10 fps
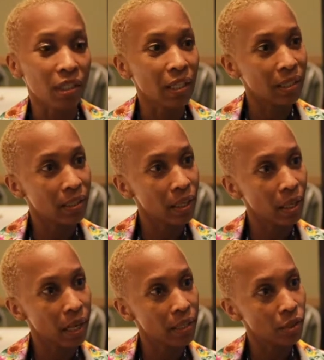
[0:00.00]
that has
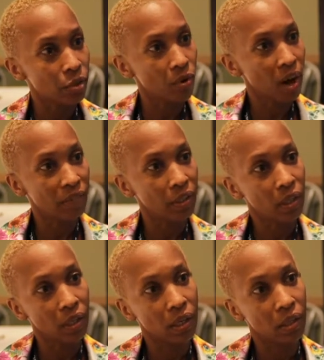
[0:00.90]
then led us to having
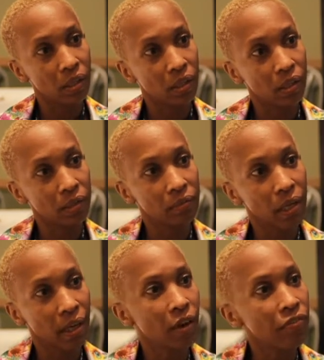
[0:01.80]

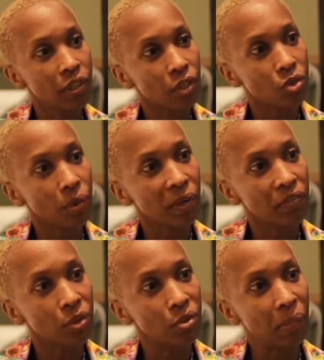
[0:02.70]
an African
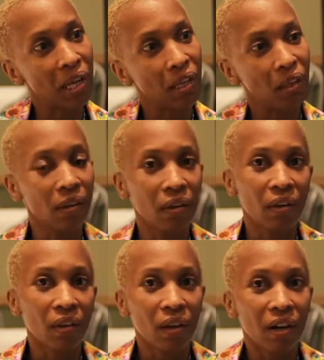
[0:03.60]
top-level domain.
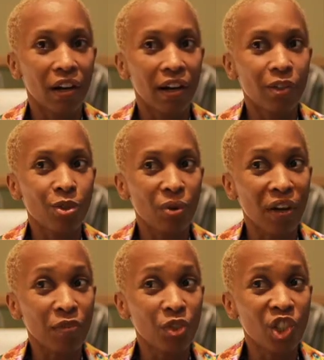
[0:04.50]
So
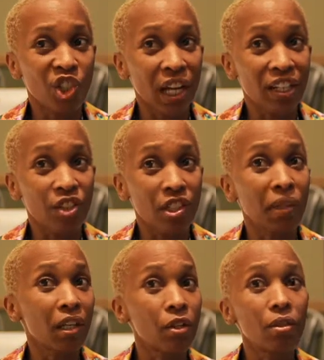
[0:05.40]
I foresee challenges,
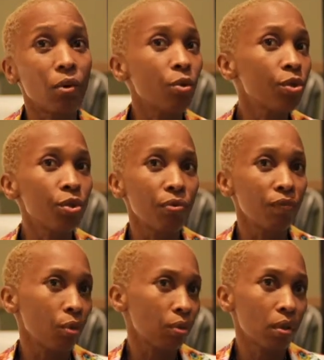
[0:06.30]
but then also
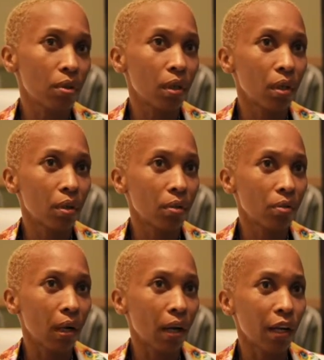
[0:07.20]
we've got
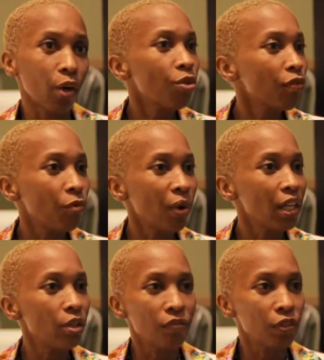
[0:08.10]
a lot of
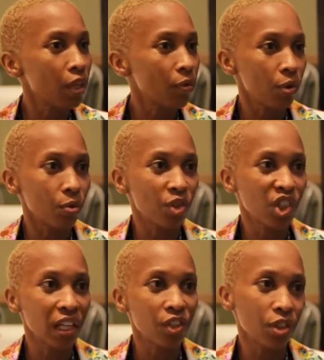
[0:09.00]
ways of dealing with those
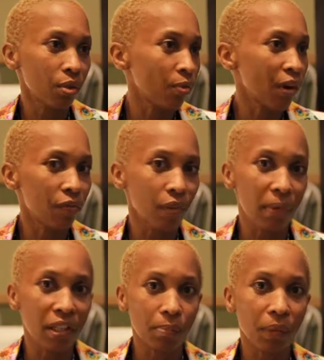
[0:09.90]
challenges, and one of
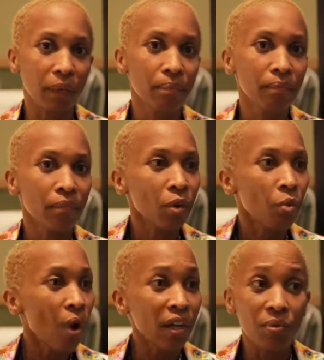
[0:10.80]
them has been
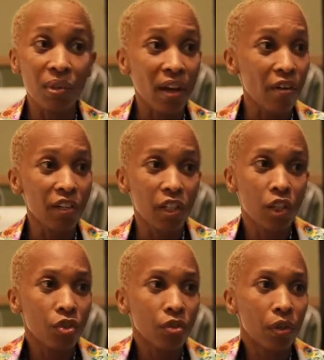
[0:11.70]
working with the
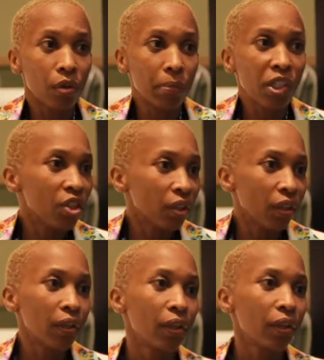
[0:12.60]
African Union Commission.
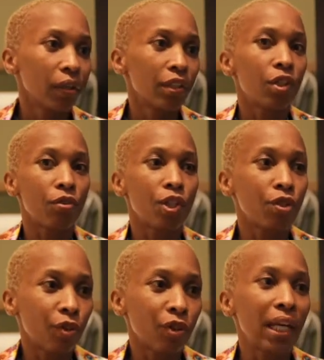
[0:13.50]
It's a
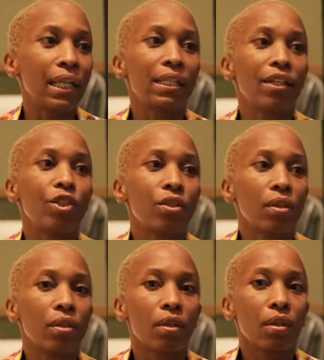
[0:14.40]
regional
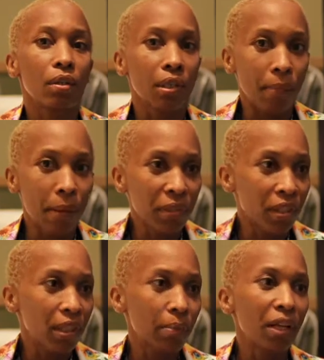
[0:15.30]
organization, it's a member
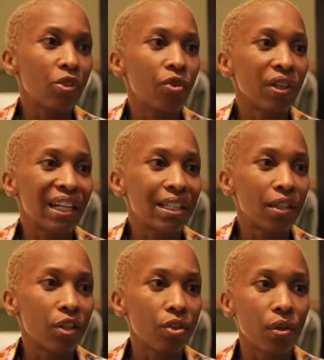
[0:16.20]
state-based
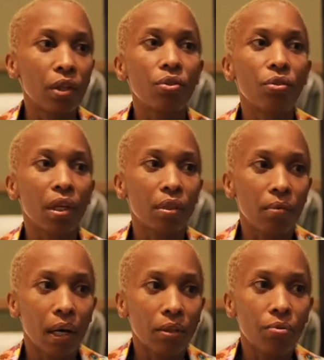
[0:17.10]
organization, and so they're the
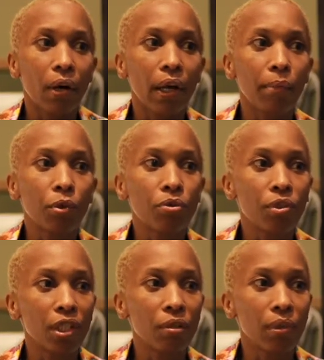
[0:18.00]
ones who are able to
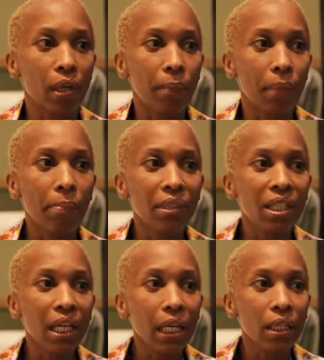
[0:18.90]
deal with our member
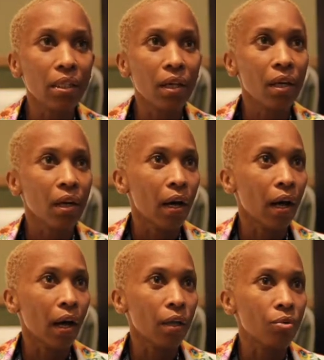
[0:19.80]
states,
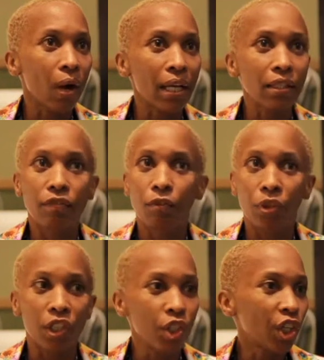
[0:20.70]
to ask
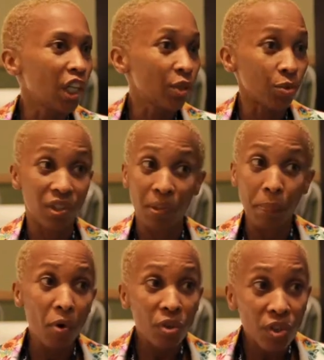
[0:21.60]
for, initially it was
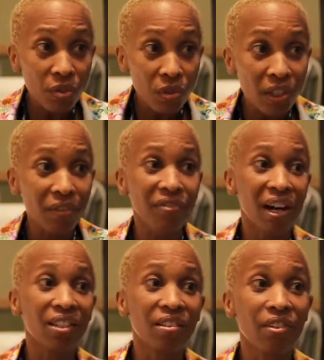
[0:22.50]
support during the
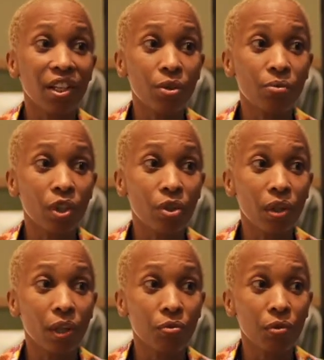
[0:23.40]
first phase to ensure
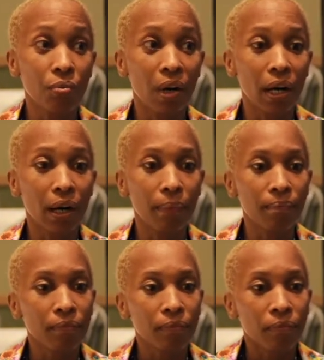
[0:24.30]
that we were
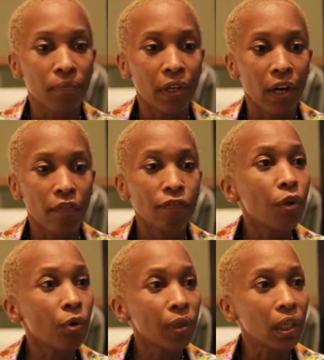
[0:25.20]

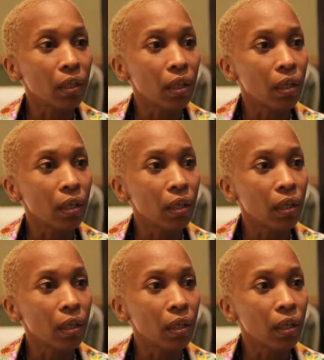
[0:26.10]
following